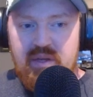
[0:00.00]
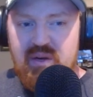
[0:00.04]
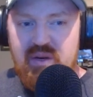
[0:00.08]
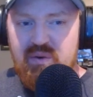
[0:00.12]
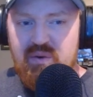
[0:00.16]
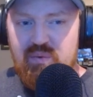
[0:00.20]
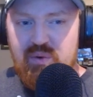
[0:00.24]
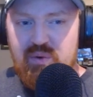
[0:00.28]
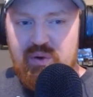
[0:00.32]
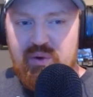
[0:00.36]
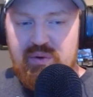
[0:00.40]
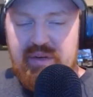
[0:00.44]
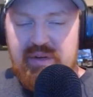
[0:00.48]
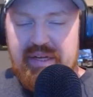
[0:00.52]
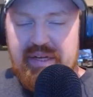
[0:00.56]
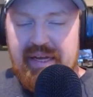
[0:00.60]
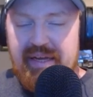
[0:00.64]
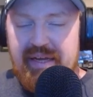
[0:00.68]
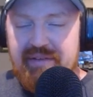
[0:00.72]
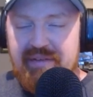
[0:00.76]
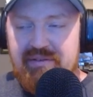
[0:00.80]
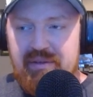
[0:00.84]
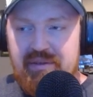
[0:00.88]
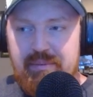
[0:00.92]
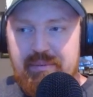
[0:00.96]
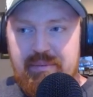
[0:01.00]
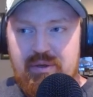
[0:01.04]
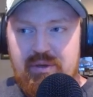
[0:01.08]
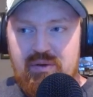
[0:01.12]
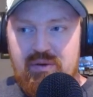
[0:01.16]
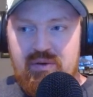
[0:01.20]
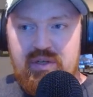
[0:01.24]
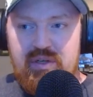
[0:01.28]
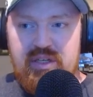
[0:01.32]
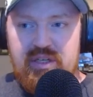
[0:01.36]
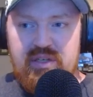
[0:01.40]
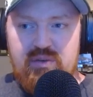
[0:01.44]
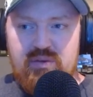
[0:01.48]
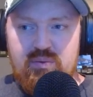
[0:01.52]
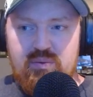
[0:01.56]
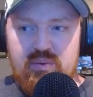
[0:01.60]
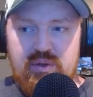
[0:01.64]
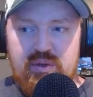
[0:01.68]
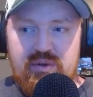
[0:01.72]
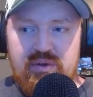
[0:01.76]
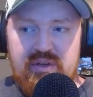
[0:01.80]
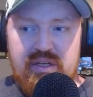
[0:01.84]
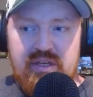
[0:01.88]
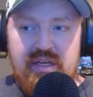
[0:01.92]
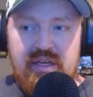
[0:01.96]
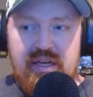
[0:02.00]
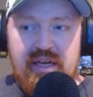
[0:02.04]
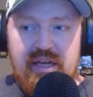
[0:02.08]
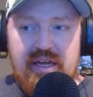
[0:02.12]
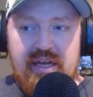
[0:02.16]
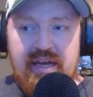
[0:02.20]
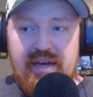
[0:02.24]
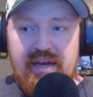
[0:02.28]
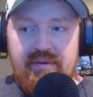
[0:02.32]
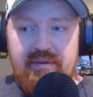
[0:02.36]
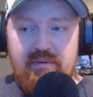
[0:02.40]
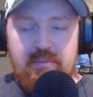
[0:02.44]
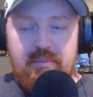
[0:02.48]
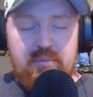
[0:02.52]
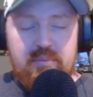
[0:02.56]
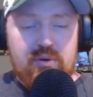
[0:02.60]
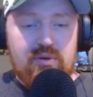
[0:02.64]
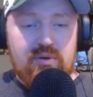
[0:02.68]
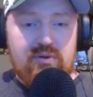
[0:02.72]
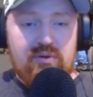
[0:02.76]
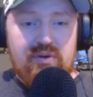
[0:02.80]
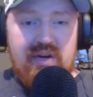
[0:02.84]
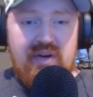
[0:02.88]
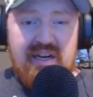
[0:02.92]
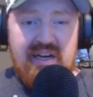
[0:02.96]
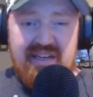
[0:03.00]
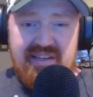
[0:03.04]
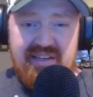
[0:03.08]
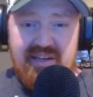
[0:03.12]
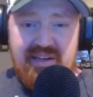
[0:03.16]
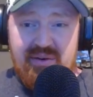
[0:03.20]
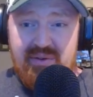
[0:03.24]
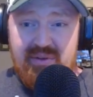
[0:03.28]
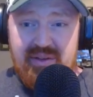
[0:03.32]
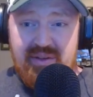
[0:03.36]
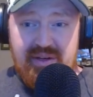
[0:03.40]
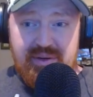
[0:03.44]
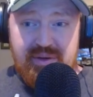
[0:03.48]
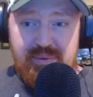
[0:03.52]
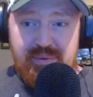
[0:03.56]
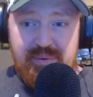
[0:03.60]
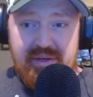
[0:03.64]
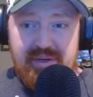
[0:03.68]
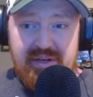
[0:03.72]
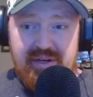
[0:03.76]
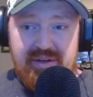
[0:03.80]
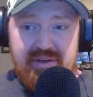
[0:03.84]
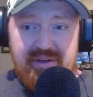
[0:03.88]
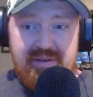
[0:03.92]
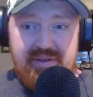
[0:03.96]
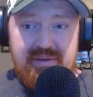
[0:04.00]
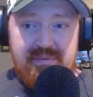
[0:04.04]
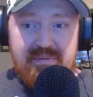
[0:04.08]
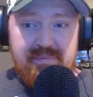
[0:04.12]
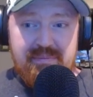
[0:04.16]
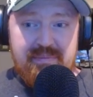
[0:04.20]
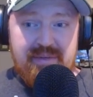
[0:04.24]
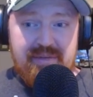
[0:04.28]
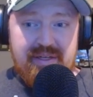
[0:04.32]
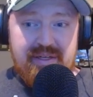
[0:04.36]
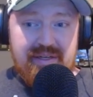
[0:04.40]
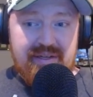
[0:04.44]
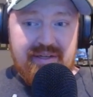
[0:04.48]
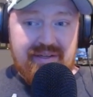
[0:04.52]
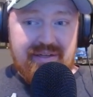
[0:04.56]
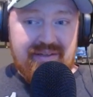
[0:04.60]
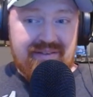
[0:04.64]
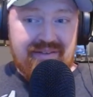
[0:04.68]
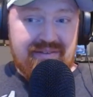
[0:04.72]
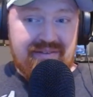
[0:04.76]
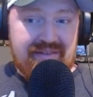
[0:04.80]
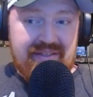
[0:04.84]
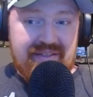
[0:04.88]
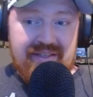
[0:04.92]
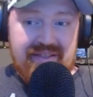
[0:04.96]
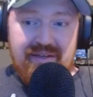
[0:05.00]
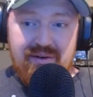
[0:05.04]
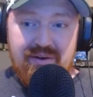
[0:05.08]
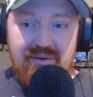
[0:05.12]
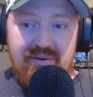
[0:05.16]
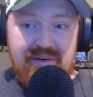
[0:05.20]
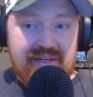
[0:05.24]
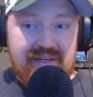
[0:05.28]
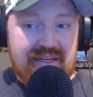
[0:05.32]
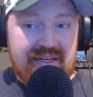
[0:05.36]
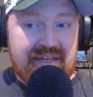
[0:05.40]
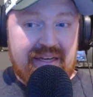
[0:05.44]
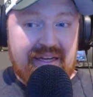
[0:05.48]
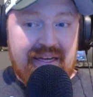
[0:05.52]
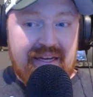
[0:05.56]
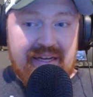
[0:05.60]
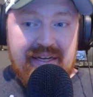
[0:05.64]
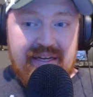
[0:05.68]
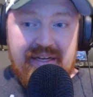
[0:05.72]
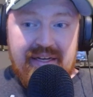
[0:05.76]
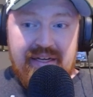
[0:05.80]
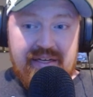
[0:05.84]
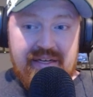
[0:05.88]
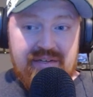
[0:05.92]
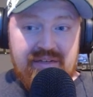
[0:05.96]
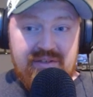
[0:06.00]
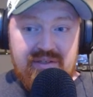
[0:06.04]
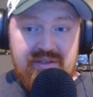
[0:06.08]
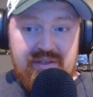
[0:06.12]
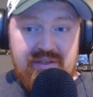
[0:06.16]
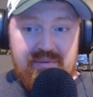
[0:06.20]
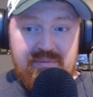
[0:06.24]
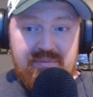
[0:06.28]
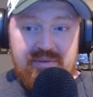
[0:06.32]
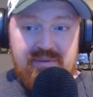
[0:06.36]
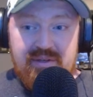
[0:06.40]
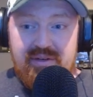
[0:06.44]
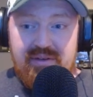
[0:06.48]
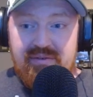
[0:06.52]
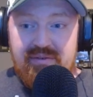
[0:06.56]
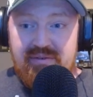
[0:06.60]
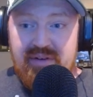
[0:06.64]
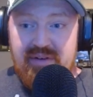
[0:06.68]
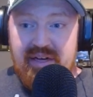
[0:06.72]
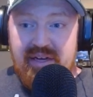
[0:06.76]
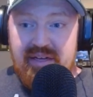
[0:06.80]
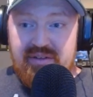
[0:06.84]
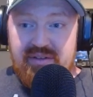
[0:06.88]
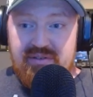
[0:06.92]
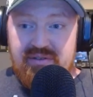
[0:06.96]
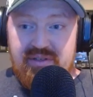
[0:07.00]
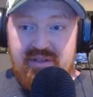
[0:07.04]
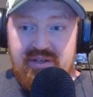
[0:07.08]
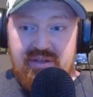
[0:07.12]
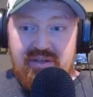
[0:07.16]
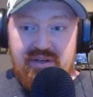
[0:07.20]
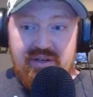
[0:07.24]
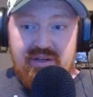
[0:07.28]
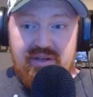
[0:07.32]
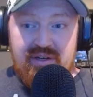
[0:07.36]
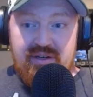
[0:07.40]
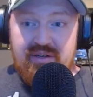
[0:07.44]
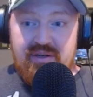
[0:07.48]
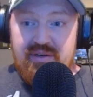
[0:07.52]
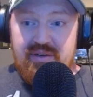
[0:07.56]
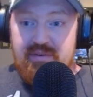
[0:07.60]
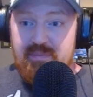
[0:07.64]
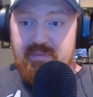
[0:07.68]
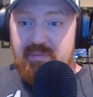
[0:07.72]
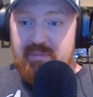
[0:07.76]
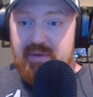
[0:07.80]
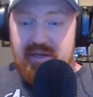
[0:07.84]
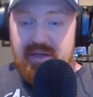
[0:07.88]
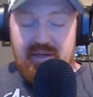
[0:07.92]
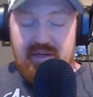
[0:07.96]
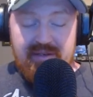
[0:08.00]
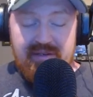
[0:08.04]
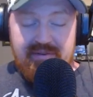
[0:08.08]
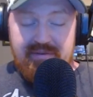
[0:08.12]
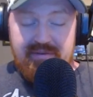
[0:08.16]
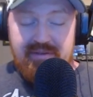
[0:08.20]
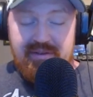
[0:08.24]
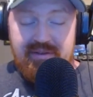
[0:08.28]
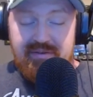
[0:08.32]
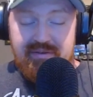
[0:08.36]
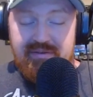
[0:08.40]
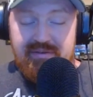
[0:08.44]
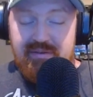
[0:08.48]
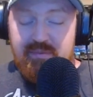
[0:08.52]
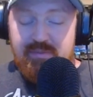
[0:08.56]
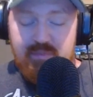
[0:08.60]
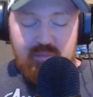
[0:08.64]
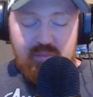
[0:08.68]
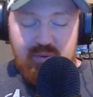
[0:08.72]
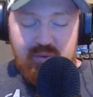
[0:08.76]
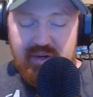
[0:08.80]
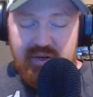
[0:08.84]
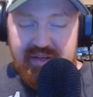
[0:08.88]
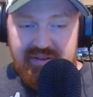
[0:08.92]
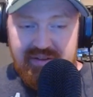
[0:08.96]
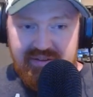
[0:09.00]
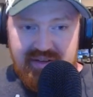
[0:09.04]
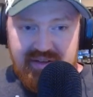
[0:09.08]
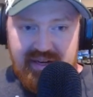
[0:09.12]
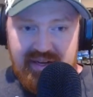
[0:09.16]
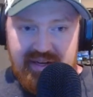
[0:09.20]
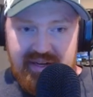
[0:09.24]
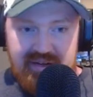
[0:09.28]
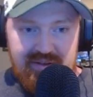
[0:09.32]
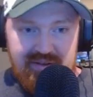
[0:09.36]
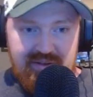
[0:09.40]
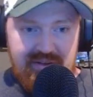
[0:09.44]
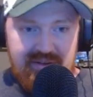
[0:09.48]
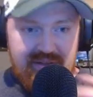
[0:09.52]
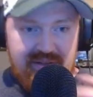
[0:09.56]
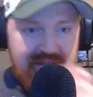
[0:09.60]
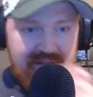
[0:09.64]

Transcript: really has the ability to really have a prolonged, healthy career, because he already injured himself last year because of his play style,